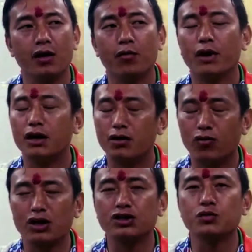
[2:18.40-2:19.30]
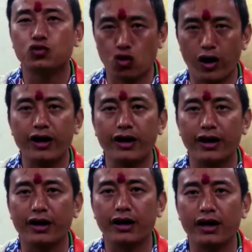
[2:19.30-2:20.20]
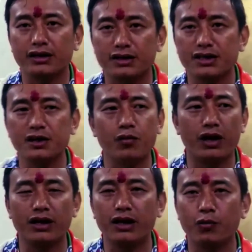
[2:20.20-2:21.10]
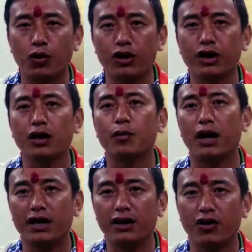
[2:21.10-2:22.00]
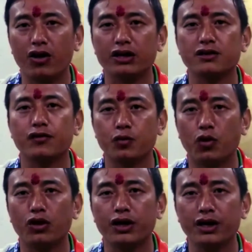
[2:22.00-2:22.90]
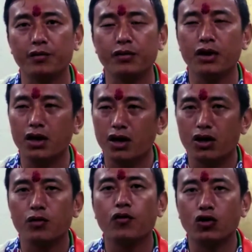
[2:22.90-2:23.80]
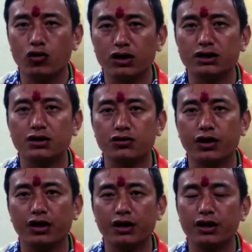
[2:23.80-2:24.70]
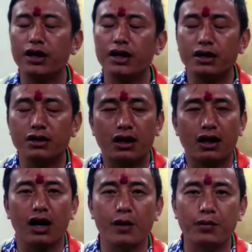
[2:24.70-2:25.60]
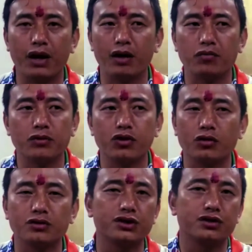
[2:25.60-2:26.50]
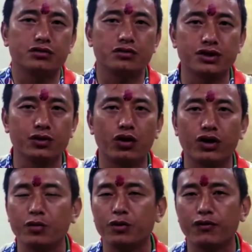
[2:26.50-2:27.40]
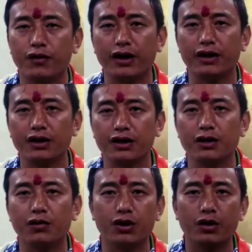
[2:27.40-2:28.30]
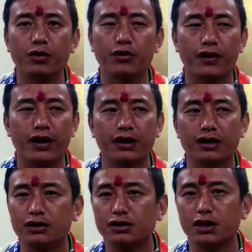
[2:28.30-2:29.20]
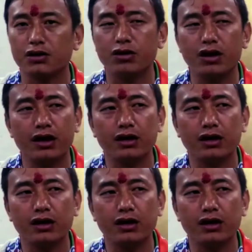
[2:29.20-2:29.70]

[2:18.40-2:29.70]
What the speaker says: But once you've joined in as a team, either in political party or as a football team, you've got to listen to your leader. And you know, she wanted me to fight her. Didi wanted me to fight in Siliguri.